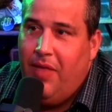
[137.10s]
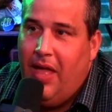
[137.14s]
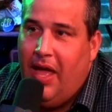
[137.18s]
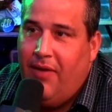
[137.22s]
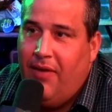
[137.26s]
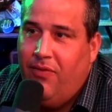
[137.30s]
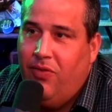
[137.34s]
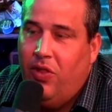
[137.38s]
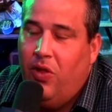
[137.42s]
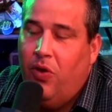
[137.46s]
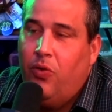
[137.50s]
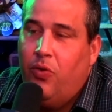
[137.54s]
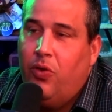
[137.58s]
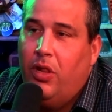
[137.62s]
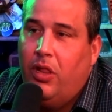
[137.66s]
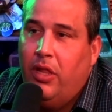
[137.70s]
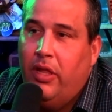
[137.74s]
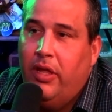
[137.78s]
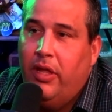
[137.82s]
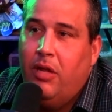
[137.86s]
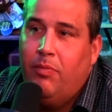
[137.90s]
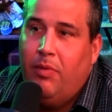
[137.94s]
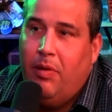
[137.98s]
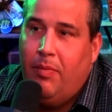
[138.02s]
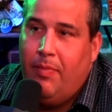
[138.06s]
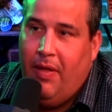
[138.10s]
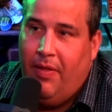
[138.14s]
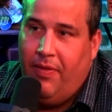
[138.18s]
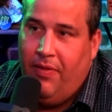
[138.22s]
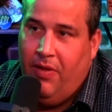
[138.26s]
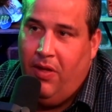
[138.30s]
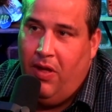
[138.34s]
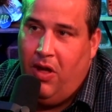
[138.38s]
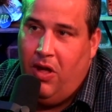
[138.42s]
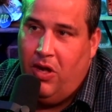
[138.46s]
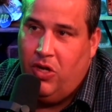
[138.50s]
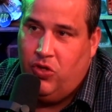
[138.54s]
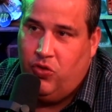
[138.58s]
I've learned a little bit about the
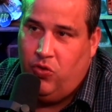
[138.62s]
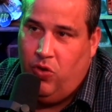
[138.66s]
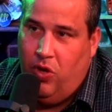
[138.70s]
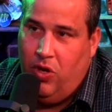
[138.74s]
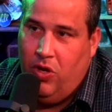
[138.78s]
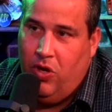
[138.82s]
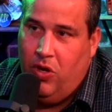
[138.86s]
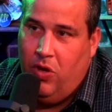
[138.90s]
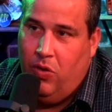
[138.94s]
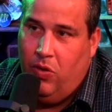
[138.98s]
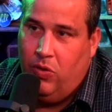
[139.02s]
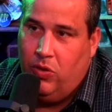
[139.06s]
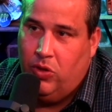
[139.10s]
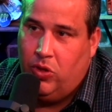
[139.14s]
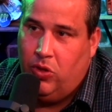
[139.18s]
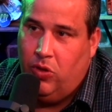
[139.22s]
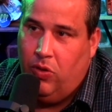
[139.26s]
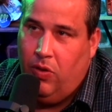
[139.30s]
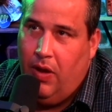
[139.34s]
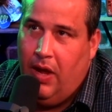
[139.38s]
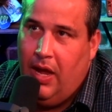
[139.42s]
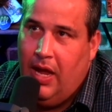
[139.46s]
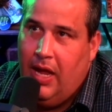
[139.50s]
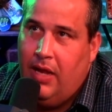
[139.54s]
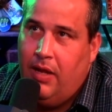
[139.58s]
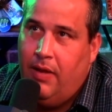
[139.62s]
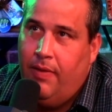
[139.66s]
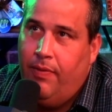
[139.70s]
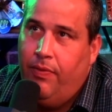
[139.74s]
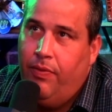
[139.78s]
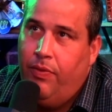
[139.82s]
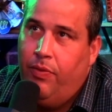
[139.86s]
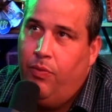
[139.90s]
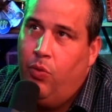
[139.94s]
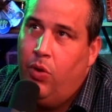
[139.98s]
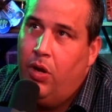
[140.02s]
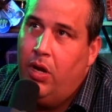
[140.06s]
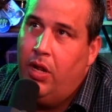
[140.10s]
Australian culture, and
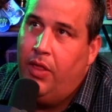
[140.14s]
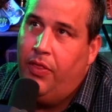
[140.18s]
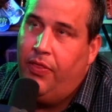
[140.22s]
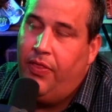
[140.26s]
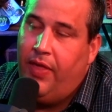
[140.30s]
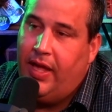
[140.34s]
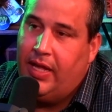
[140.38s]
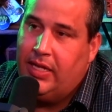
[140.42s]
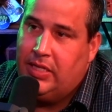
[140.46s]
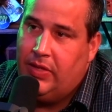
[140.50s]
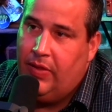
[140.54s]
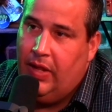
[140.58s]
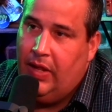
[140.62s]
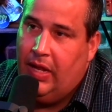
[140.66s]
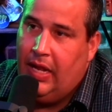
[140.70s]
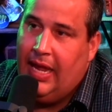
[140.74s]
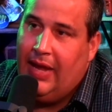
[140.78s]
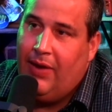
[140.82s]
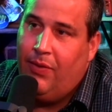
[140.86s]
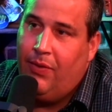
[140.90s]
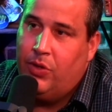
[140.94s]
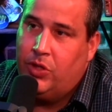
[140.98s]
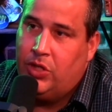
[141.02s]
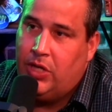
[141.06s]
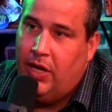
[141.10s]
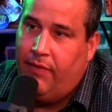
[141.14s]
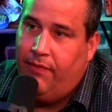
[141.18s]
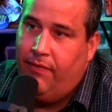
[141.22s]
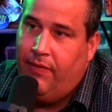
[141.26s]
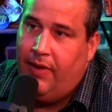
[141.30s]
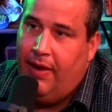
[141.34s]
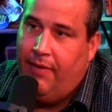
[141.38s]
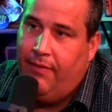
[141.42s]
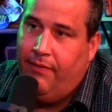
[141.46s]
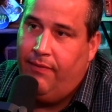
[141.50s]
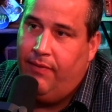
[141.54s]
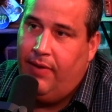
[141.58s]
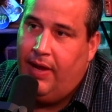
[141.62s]
one of the things in the language I've
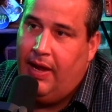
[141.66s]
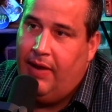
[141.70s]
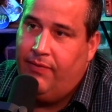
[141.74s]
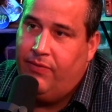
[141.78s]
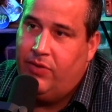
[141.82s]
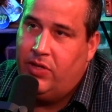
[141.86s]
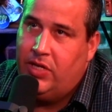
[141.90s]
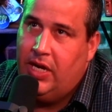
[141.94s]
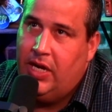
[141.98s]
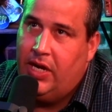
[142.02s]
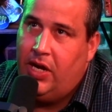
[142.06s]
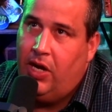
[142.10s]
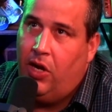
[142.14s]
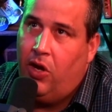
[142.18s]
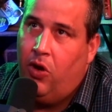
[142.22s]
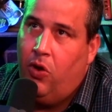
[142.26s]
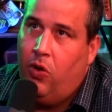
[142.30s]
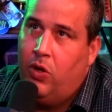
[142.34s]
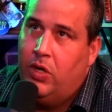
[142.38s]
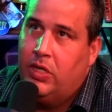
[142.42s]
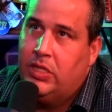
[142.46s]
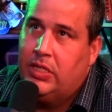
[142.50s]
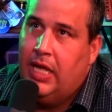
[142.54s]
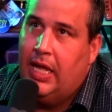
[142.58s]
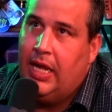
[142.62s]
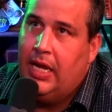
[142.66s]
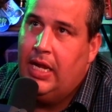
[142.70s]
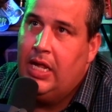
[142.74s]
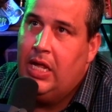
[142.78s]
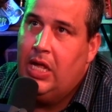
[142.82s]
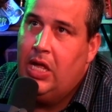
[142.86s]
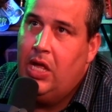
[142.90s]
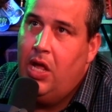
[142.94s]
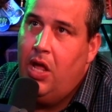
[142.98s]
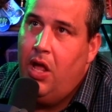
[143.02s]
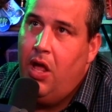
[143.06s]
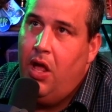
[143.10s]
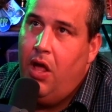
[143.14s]
tend to learn is that
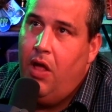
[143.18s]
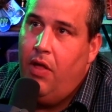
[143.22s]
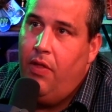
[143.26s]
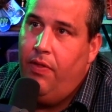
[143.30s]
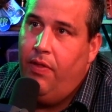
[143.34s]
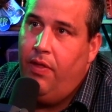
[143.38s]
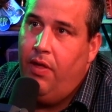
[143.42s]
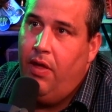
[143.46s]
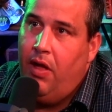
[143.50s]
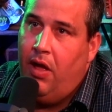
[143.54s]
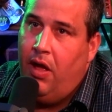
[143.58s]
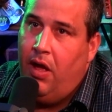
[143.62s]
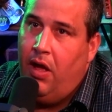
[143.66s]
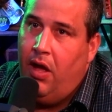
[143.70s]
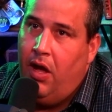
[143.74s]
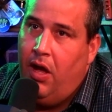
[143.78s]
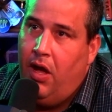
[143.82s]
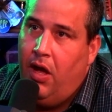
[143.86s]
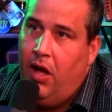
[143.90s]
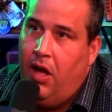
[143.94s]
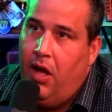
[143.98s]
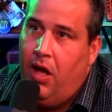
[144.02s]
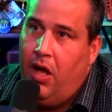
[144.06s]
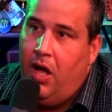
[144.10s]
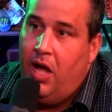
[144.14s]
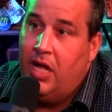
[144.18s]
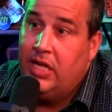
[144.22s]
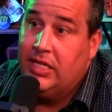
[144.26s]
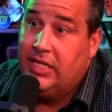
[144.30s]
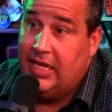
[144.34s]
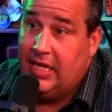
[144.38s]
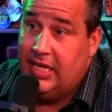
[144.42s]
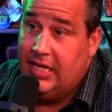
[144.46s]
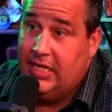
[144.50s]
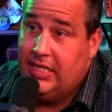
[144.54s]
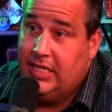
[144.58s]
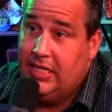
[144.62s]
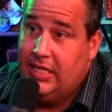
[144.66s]

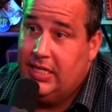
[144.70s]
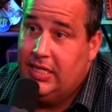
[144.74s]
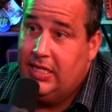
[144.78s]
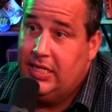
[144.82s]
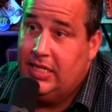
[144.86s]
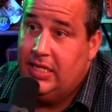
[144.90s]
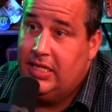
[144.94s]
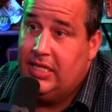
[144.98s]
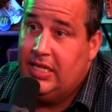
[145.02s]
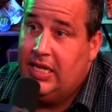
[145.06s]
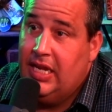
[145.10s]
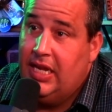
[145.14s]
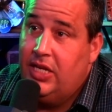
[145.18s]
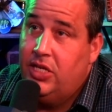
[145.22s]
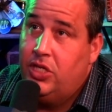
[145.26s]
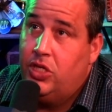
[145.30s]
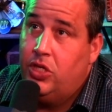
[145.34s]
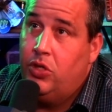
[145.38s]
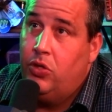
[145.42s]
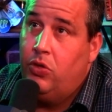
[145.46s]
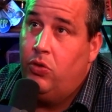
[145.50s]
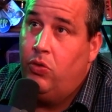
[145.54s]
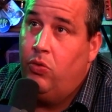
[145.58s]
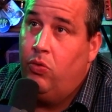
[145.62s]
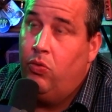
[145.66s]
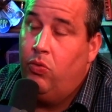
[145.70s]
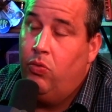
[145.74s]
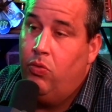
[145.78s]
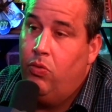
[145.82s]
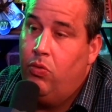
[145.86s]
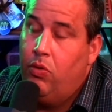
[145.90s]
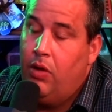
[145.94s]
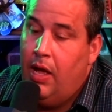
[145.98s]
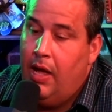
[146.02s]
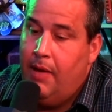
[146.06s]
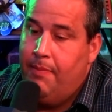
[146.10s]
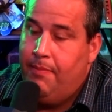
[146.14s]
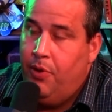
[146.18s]
Aussies tend to
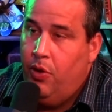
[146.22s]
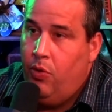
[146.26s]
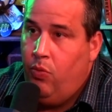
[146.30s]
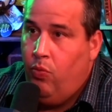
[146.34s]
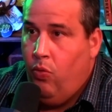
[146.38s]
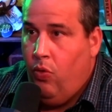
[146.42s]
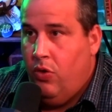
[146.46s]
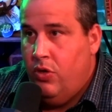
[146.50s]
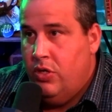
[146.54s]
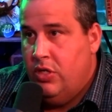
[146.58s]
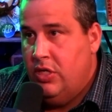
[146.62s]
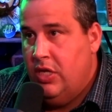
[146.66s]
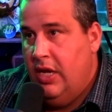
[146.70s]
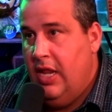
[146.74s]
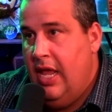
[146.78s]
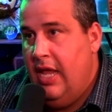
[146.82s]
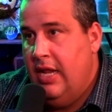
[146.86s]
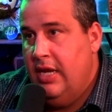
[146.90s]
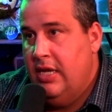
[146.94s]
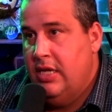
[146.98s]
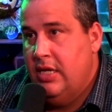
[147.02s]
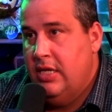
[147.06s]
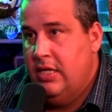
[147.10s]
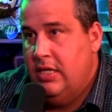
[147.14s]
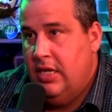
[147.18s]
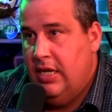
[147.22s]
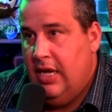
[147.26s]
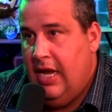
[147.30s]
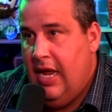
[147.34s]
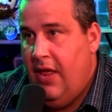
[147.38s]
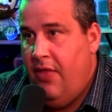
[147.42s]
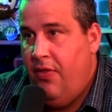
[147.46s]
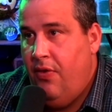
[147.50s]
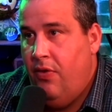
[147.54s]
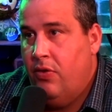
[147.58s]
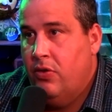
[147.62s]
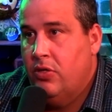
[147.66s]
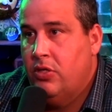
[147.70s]
put words
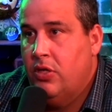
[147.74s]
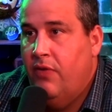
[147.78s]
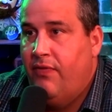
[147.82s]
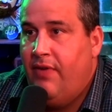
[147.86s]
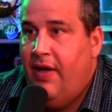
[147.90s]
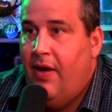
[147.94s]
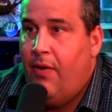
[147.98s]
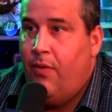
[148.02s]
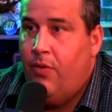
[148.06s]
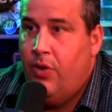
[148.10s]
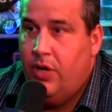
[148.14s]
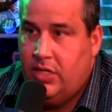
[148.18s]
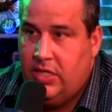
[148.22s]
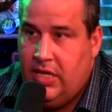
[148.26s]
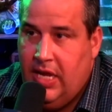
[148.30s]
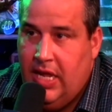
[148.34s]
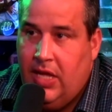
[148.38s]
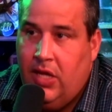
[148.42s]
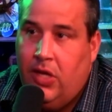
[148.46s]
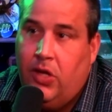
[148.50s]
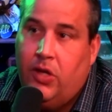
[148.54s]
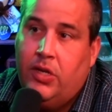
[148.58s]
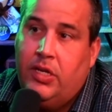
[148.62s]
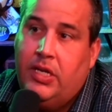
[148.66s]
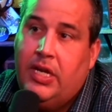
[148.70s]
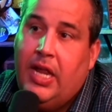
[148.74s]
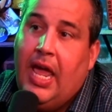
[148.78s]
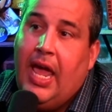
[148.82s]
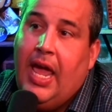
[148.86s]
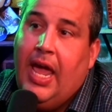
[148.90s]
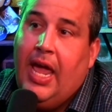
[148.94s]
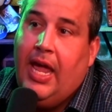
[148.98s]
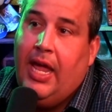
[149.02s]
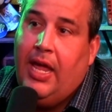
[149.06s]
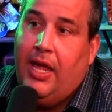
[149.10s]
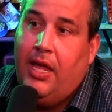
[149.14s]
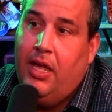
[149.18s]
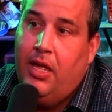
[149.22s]
together. So if I were to say good
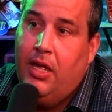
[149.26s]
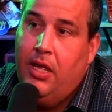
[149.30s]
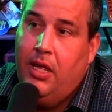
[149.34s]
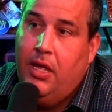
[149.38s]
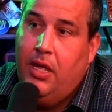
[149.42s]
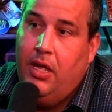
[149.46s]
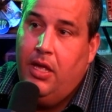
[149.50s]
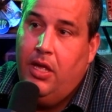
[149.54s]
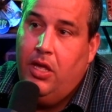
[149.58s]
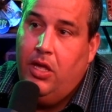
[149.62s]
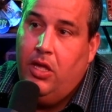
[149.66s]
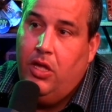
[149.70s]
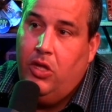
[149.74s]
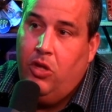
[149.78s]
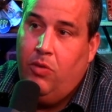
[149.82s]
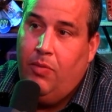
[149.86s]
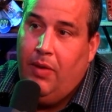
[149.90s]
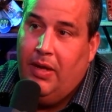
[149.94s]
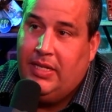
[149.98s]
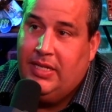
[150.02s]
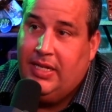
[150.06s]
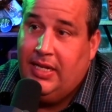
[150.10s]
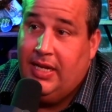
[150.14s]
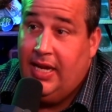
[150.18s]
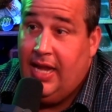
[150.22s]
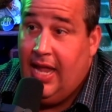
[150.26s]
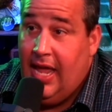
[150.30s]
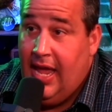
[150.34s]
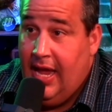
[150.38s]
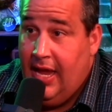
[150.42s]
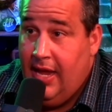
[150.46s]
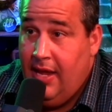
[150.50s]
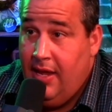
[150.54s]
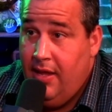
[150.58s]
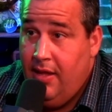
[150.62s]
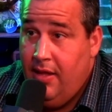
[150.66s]
day, you might say good day.